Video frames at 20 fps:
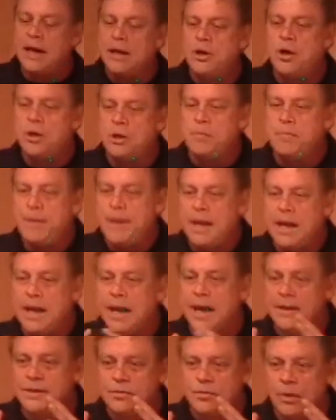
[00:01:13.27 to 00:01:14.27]
I couldn't
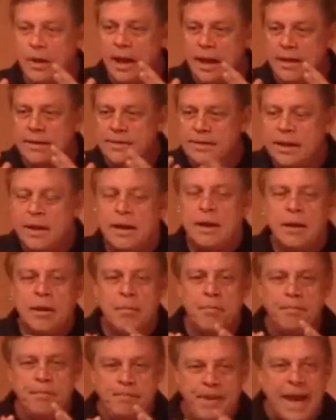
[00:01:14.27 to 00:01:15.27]
be as
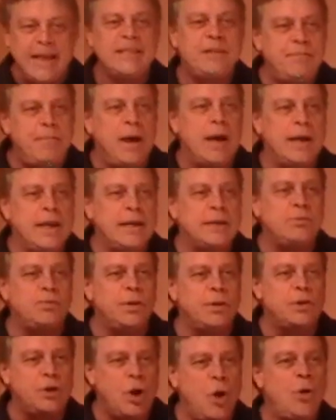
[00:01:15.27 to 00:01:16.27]
best buddies
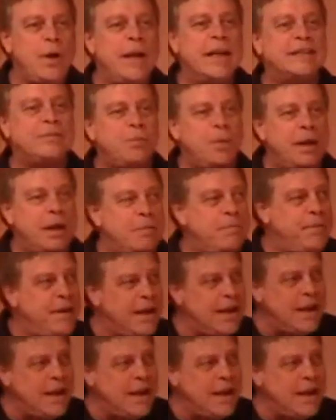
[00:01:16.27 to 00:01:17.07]
with Tony as we had